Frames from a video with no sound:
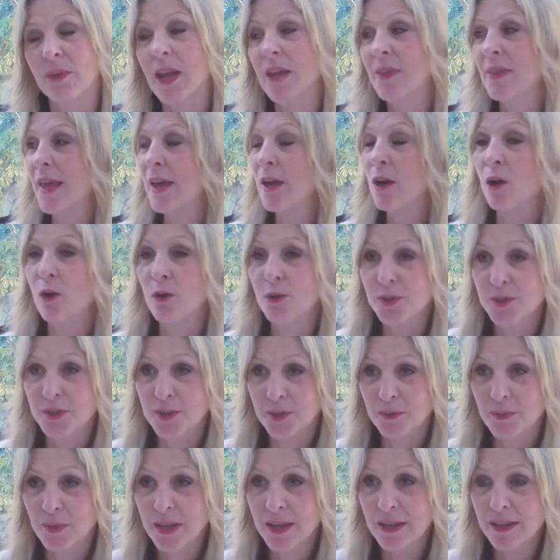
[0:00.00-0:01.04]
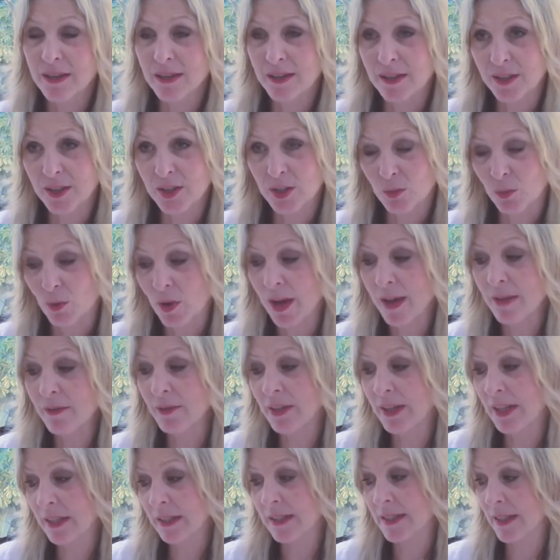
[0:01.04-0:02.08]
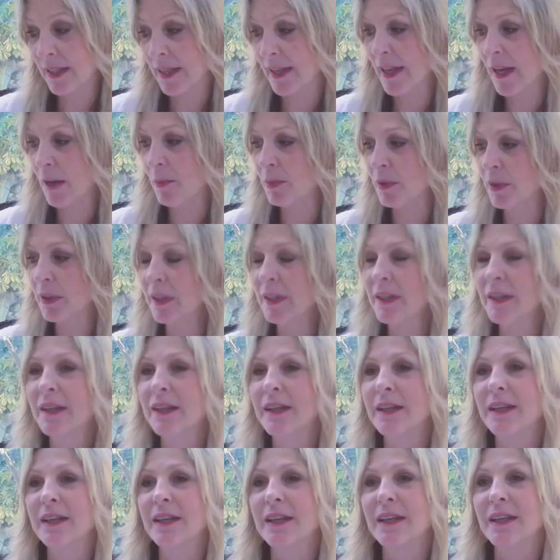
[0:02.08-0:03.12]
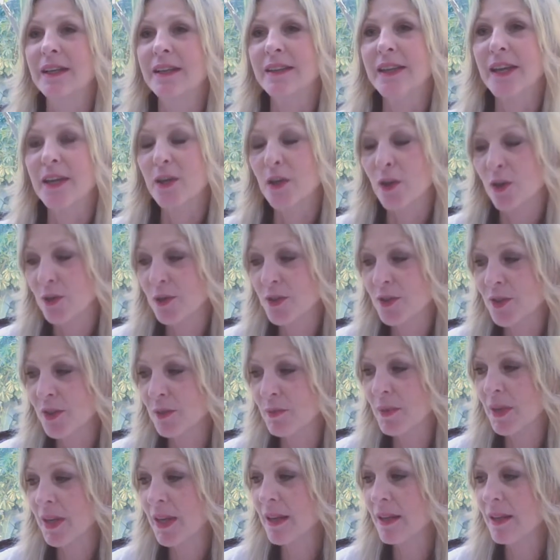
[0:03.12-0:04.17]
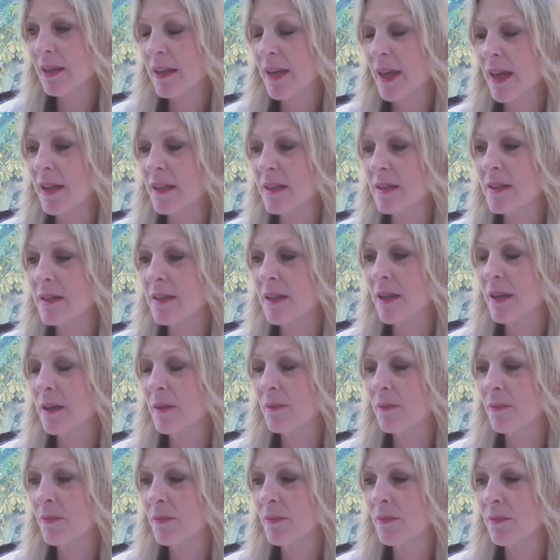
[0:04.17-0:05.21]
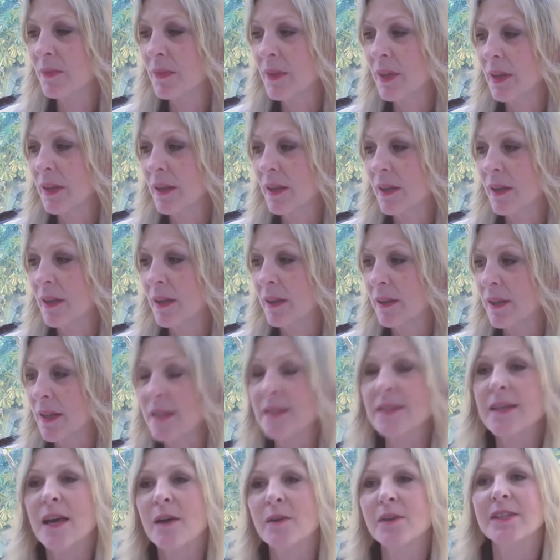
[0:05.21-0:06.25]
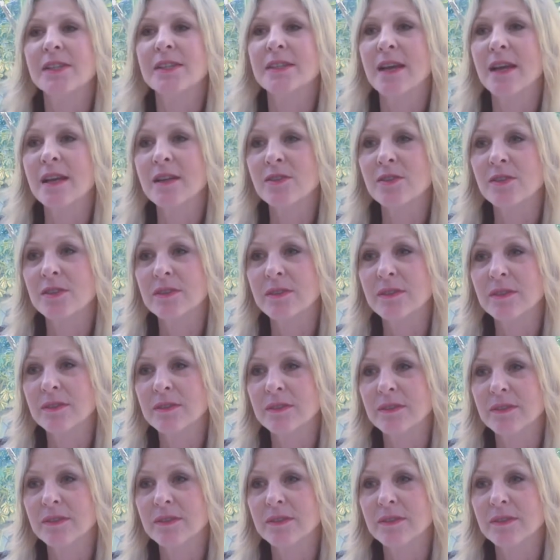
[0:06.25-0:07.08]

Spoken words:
And they hosted me, he and his wife, an elderly couple. They hosted me, and that's how it started.